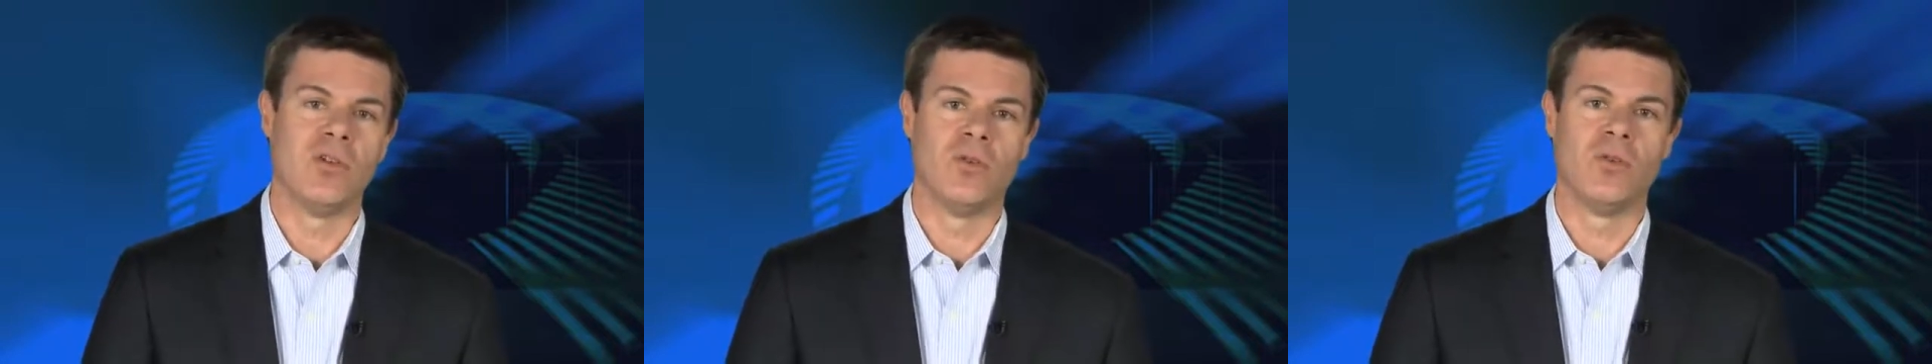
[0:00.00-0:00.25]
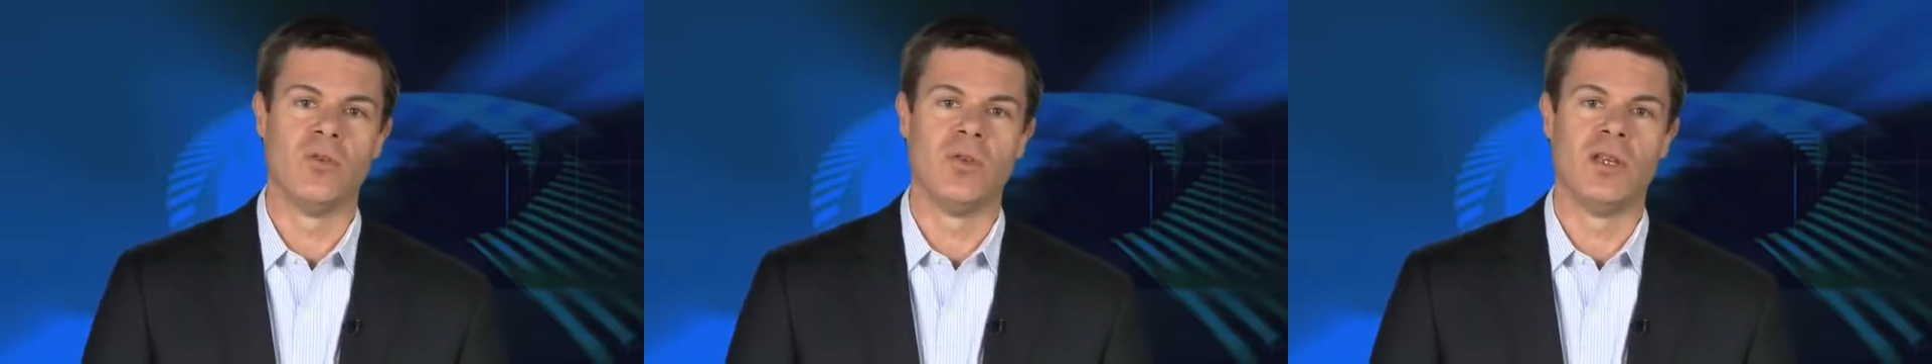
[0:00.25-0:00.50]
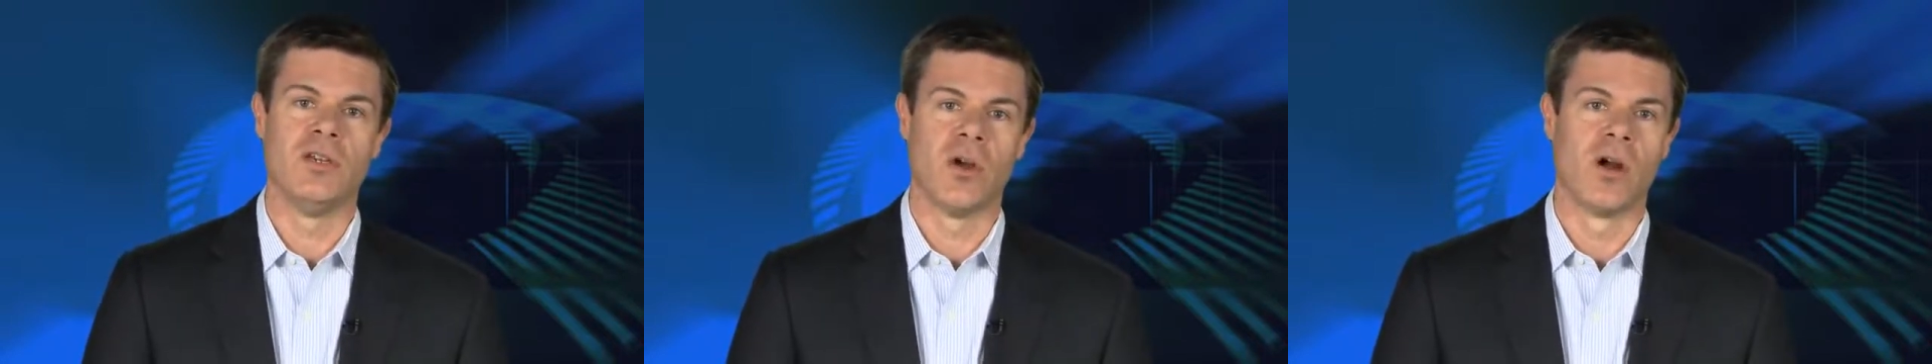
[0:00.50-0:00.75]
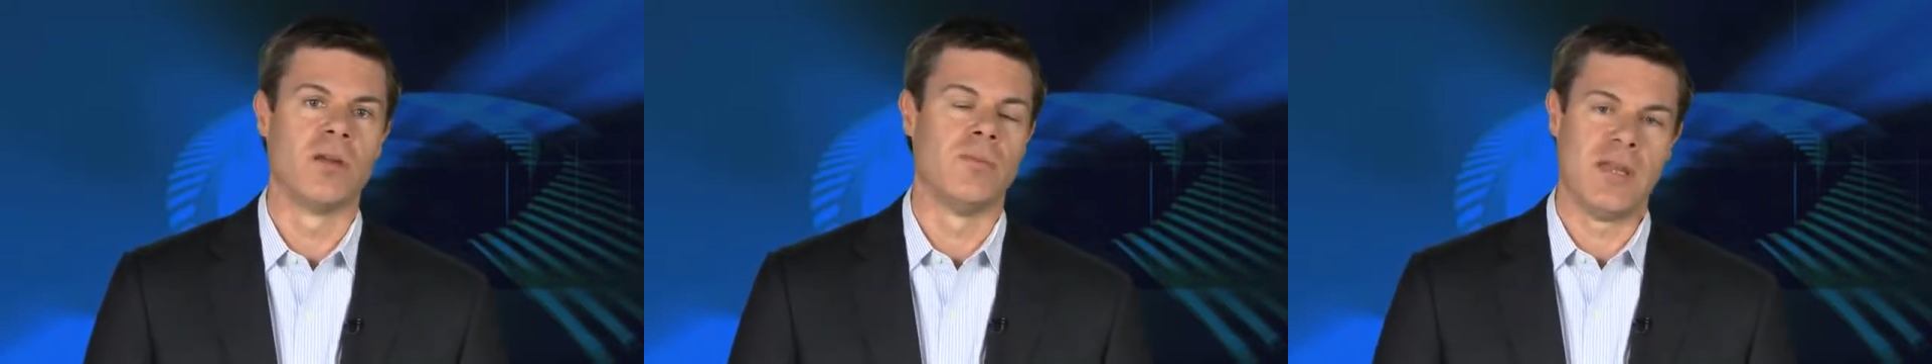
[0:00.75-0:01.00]
you to the
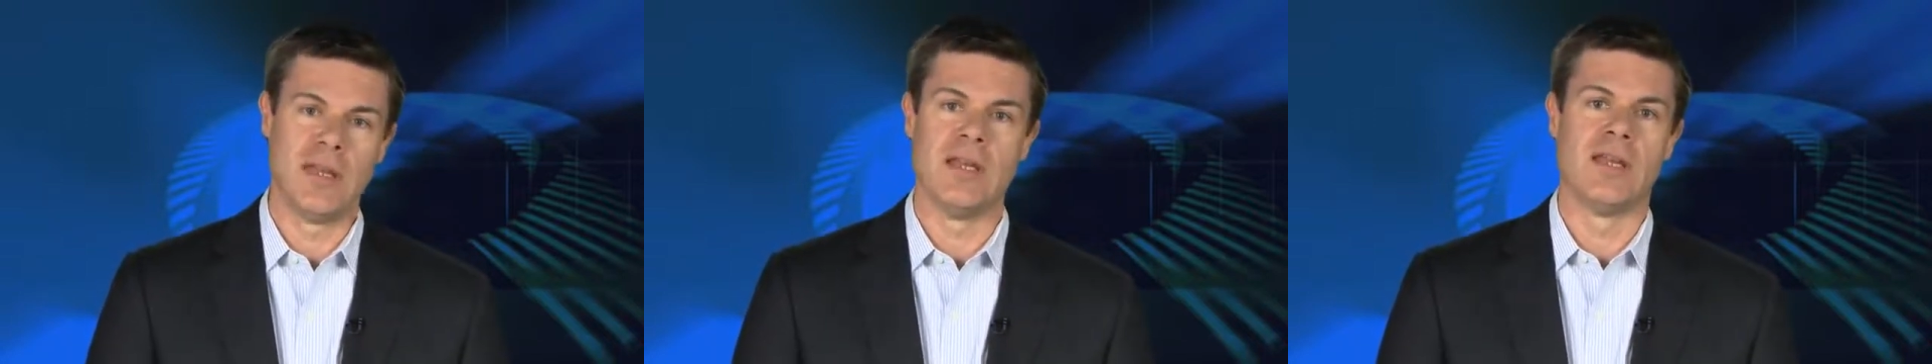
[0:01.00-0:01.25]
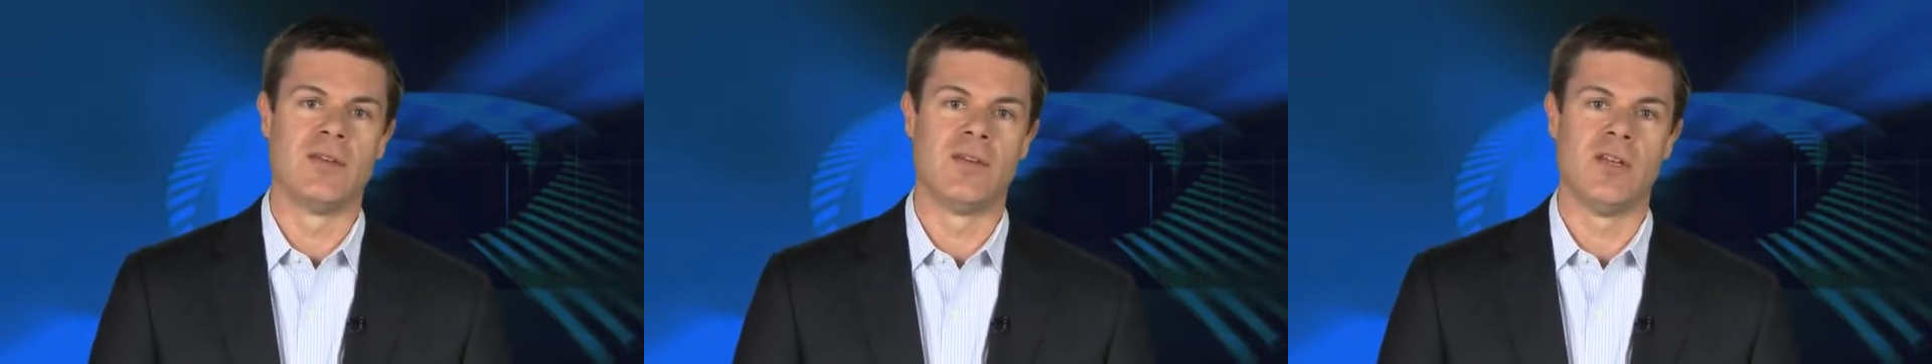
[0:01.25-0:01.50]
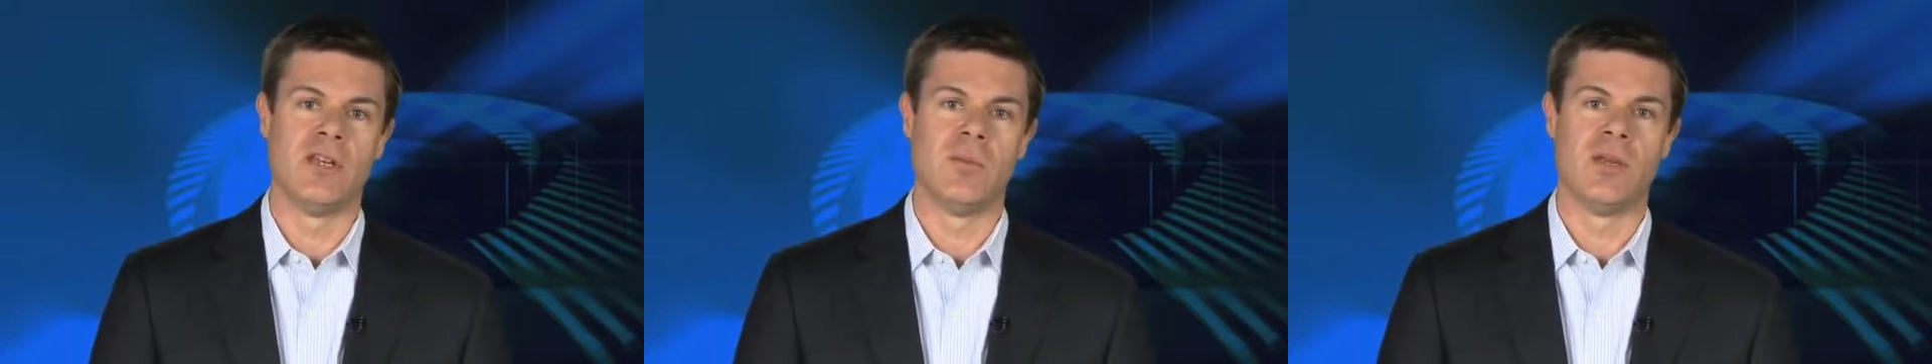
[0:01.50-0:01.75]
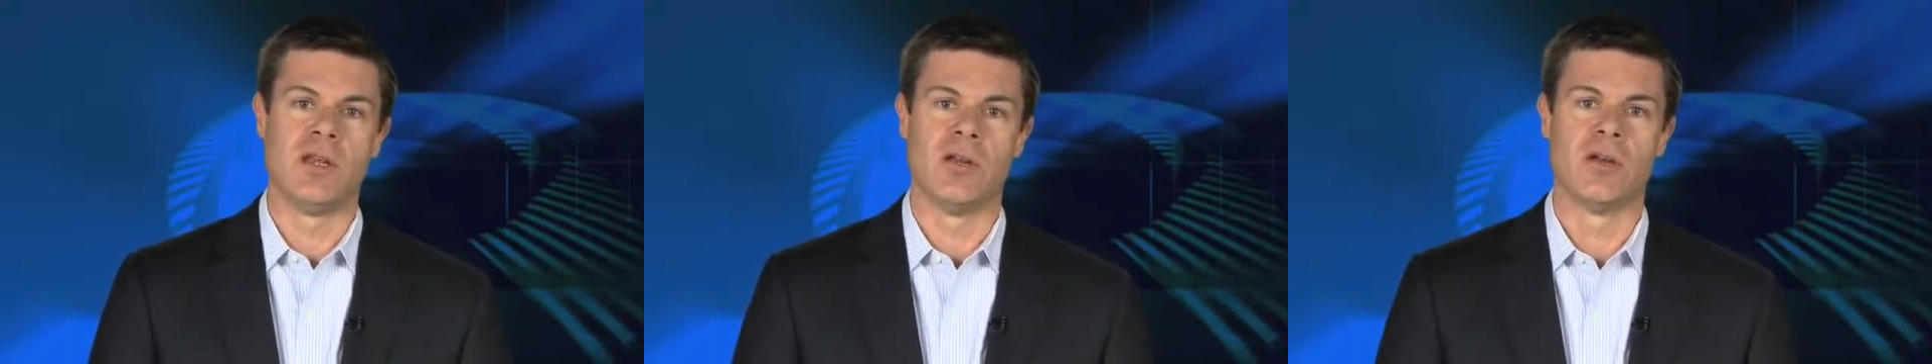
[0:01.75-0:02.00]
Darden Media
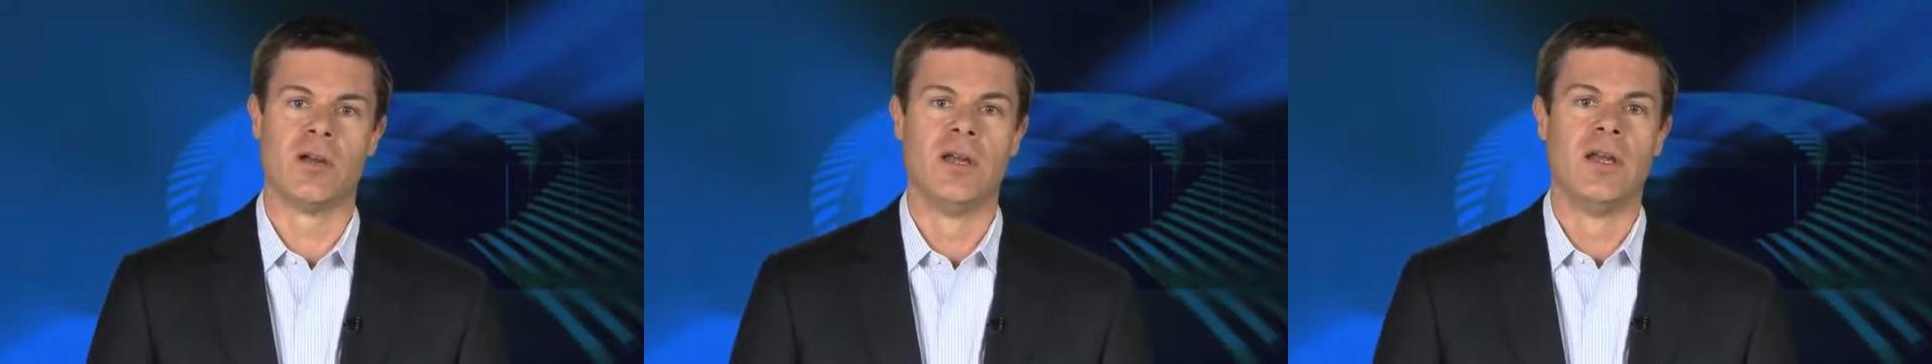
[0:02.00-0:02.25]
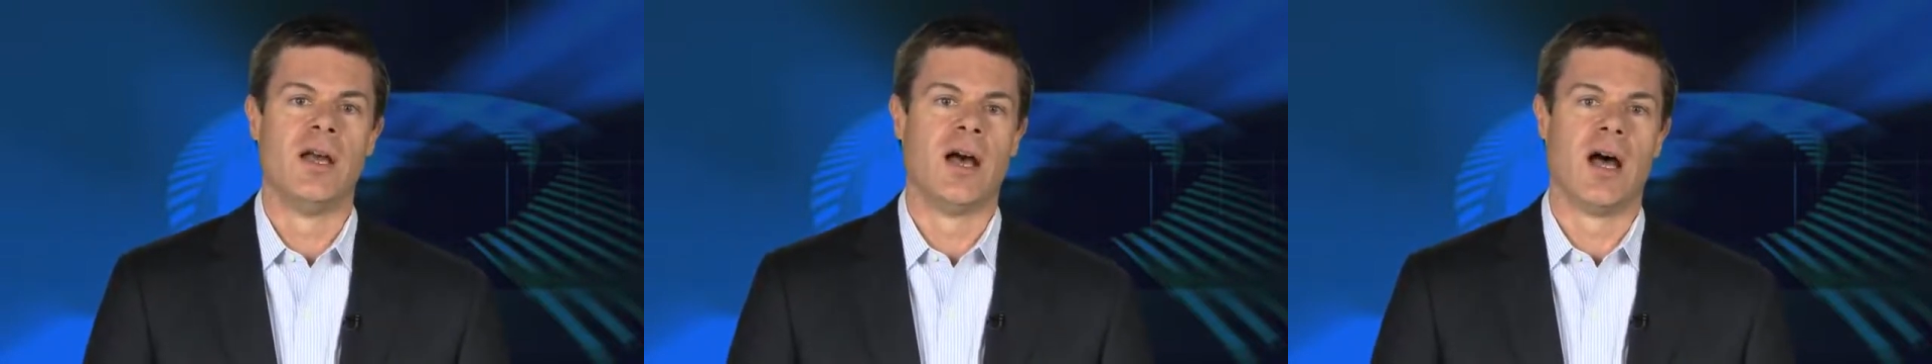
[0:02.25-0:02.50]
team here.